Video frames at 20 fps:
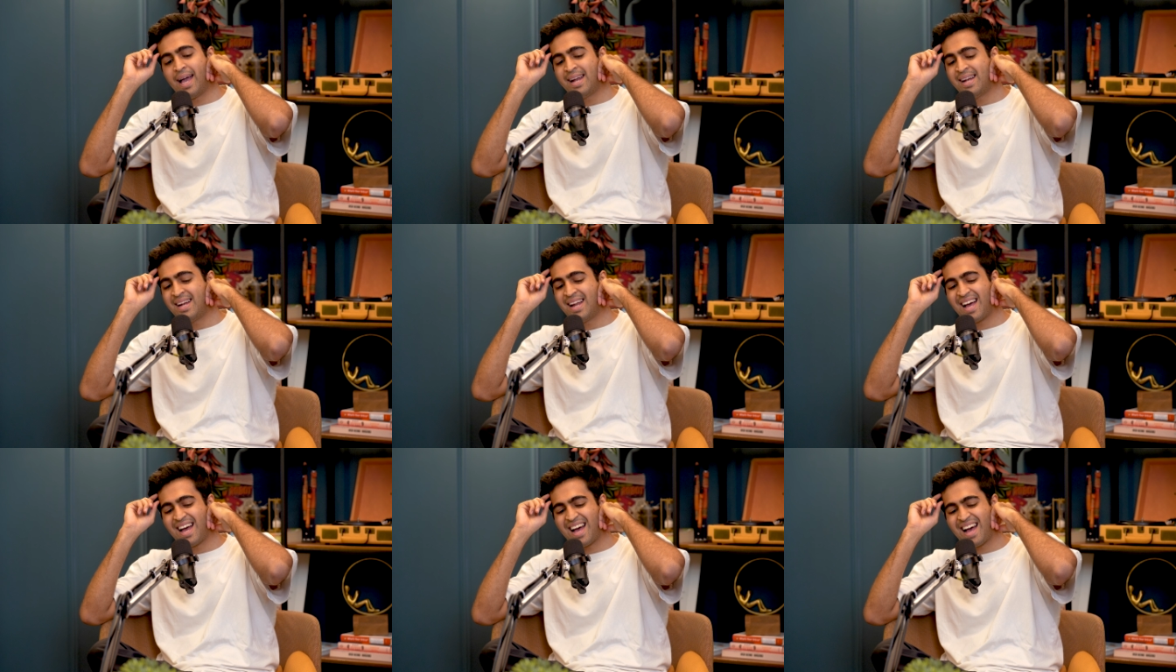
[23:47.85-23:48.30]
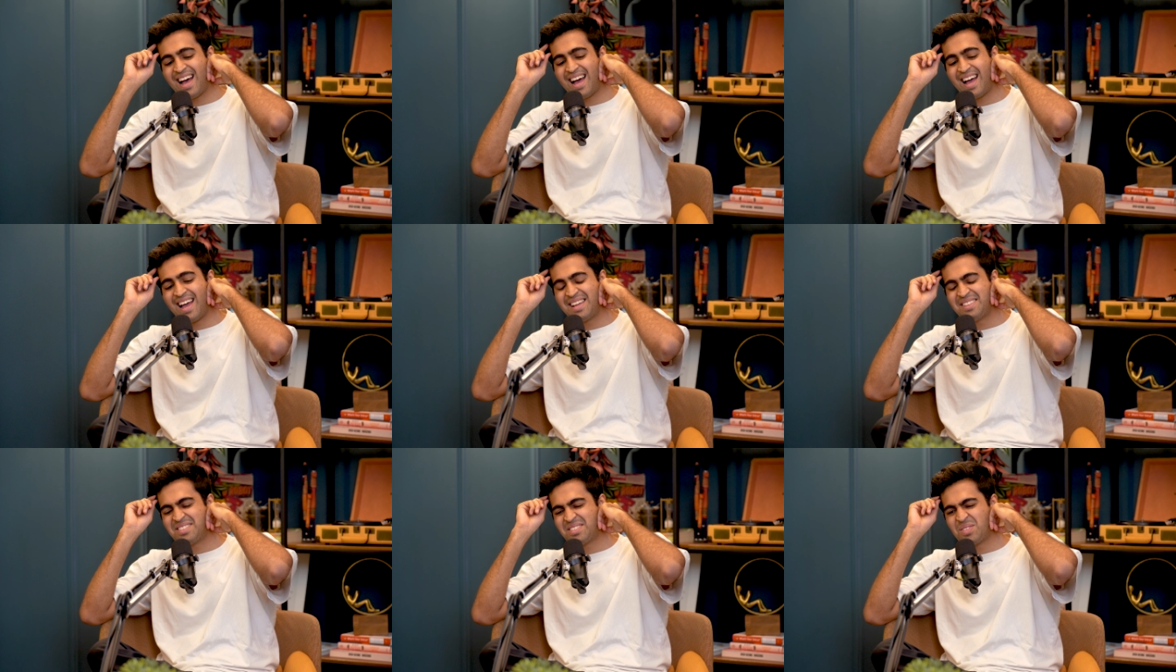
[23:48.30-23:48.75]
And
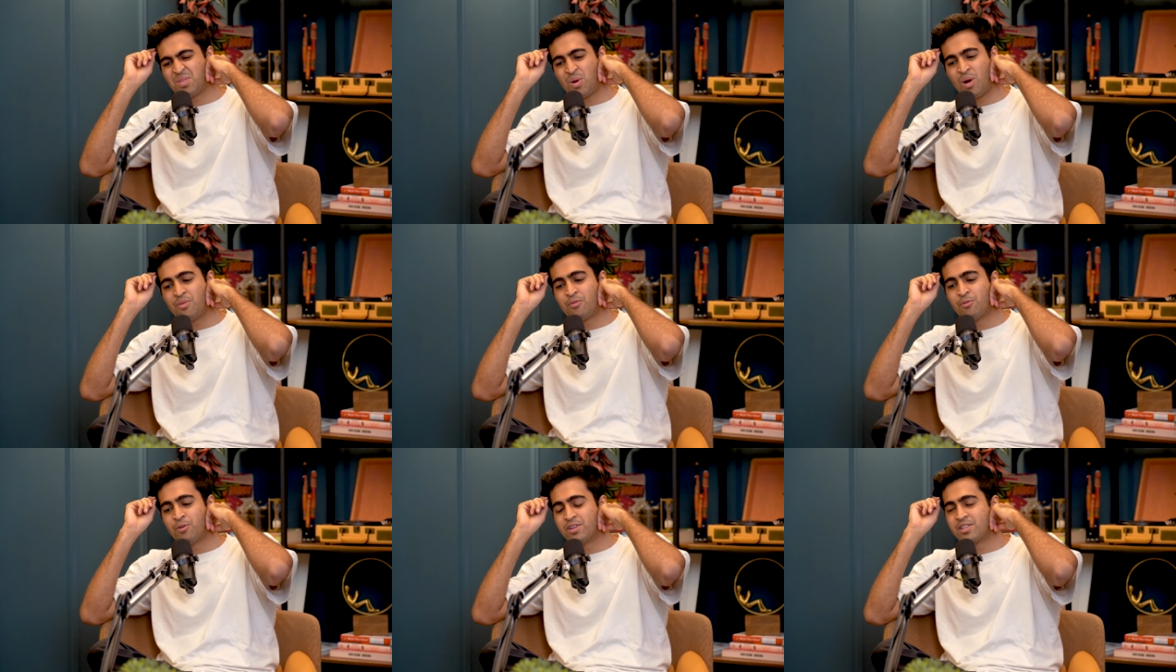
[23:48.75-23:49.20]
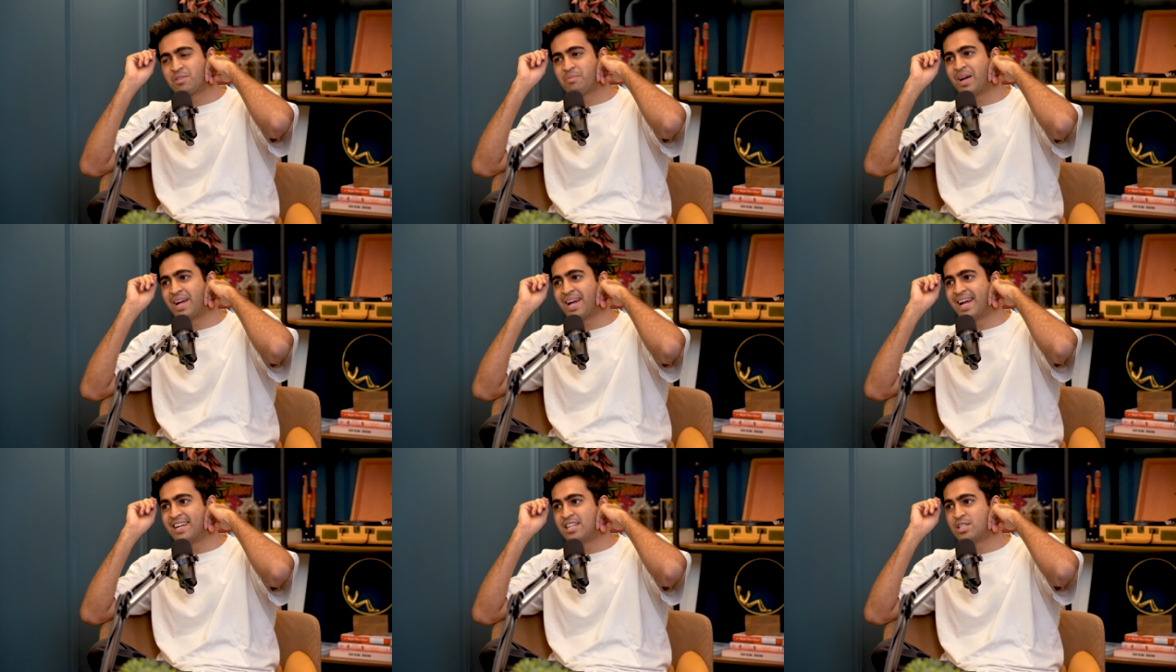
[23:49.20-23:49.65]
it's not worth
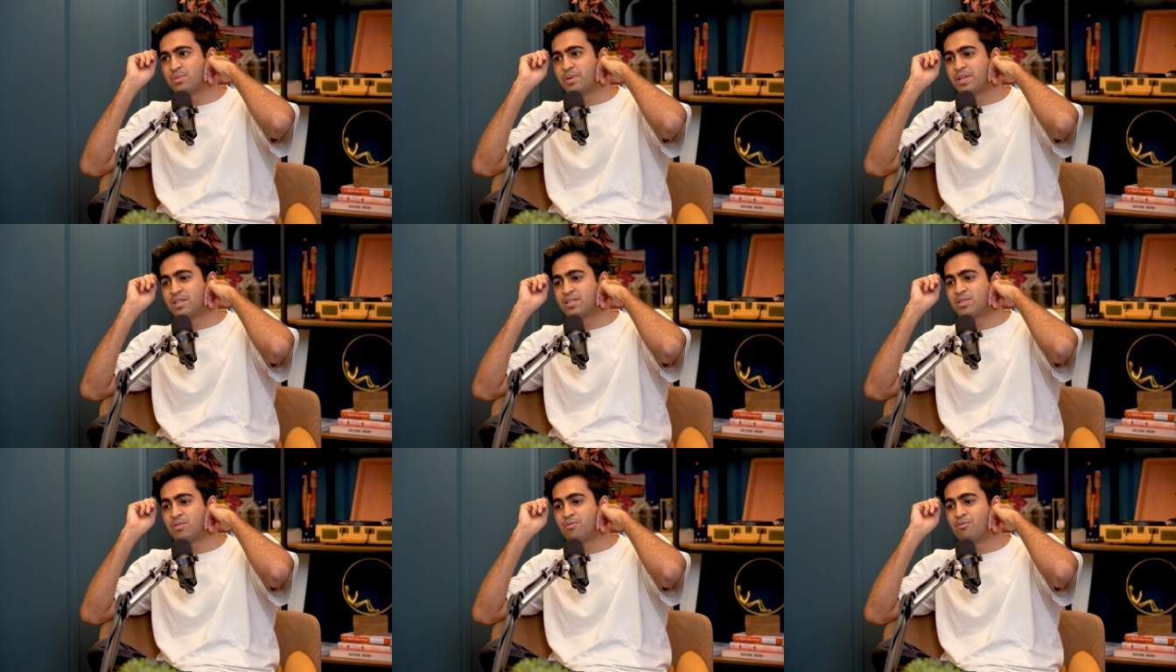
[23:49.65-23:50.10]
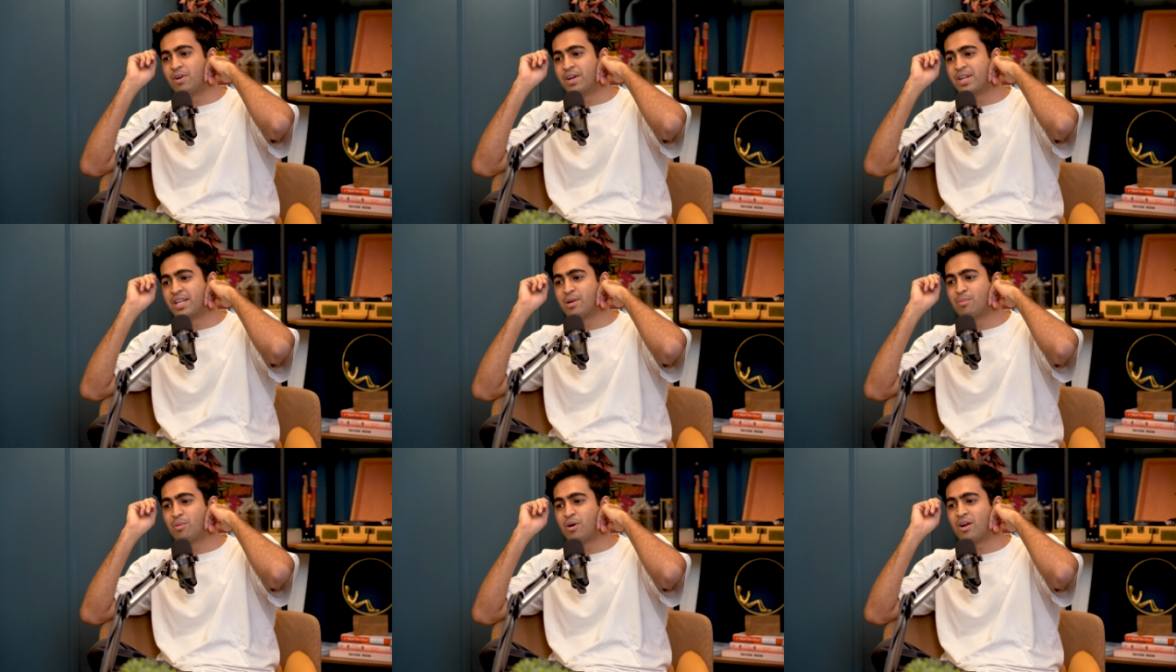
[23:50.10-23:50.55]
my headspace to hmm.
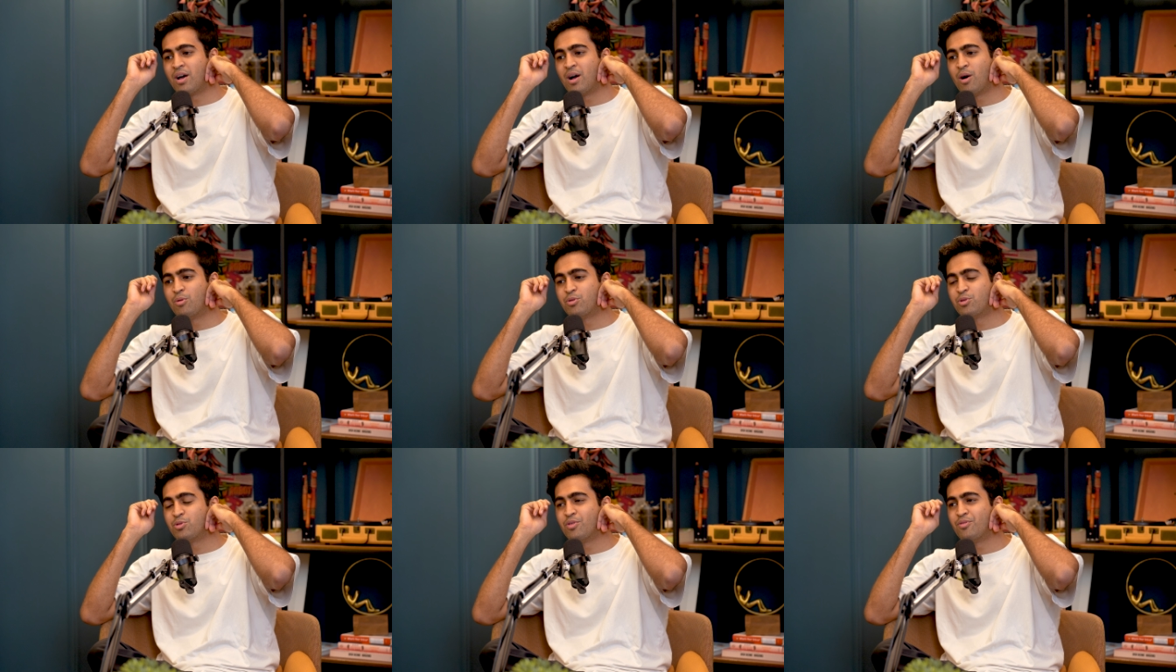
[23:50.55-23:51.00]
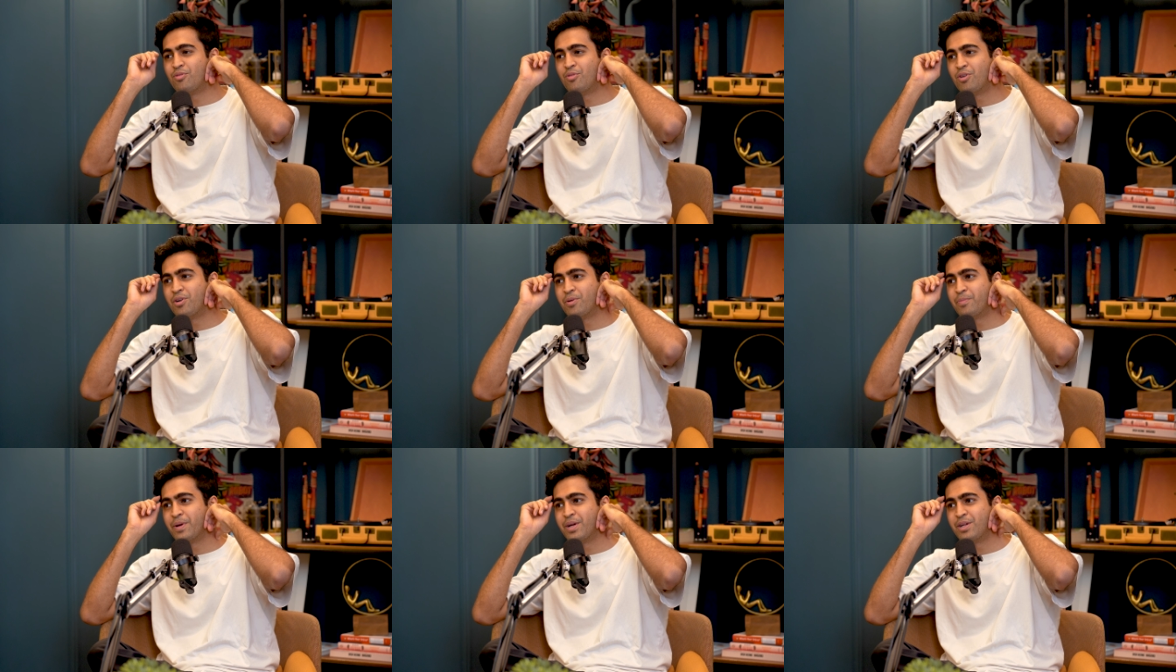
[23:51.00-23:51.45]
worry about how to
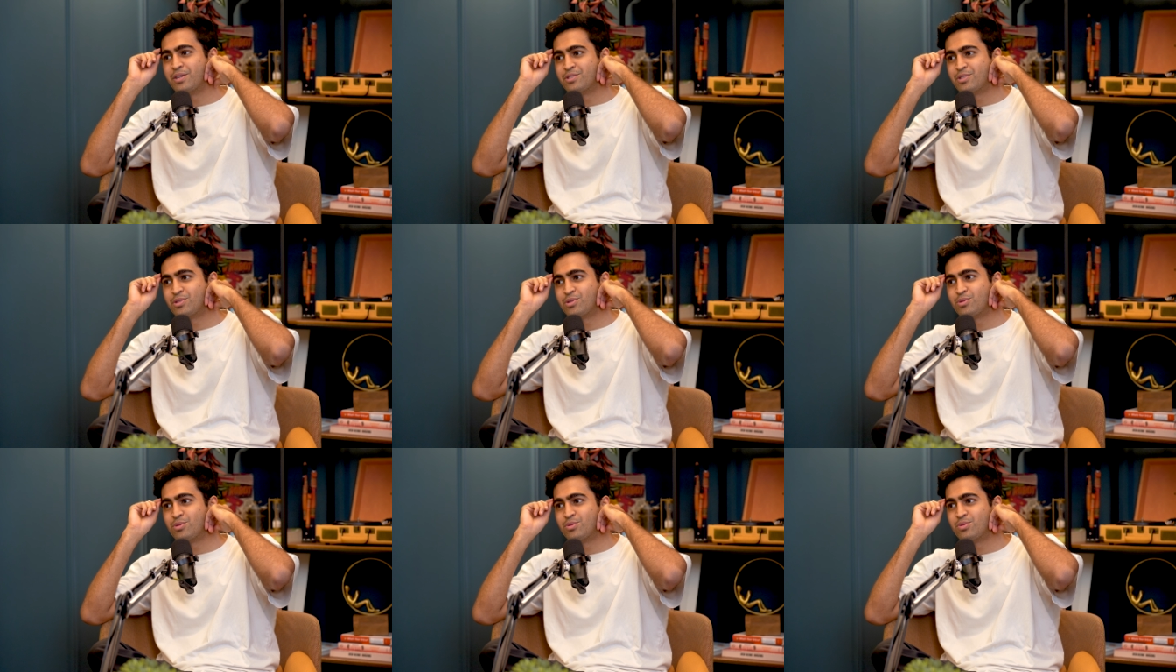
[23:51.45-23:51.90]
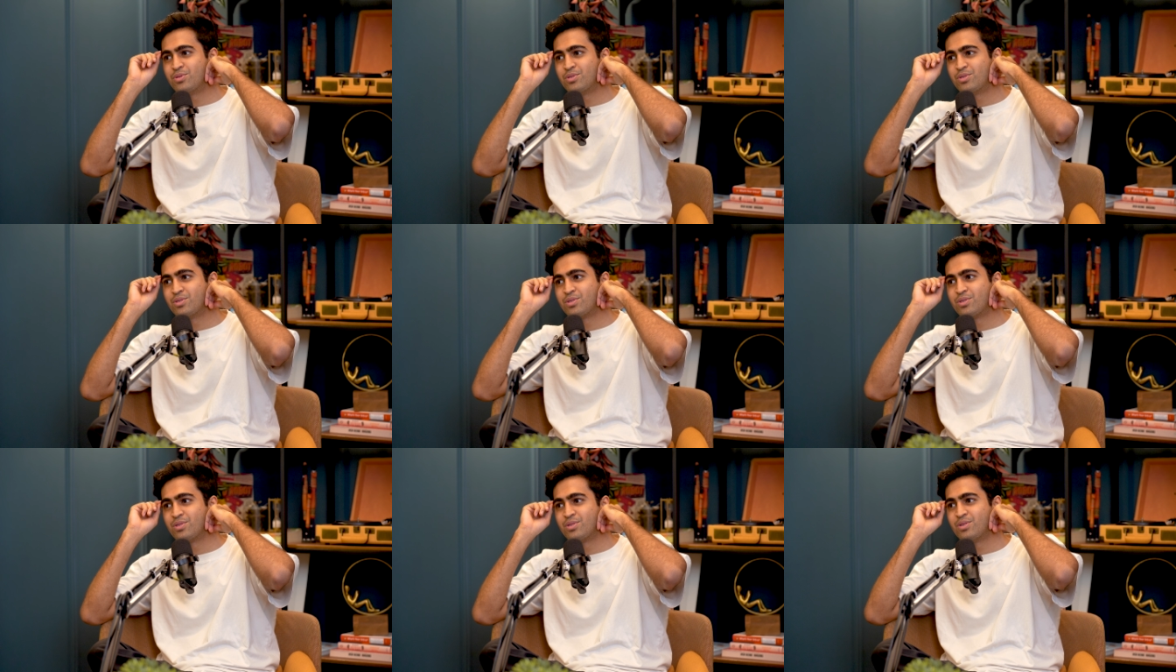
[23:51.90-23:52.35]
afford a pair of hmm. shoes.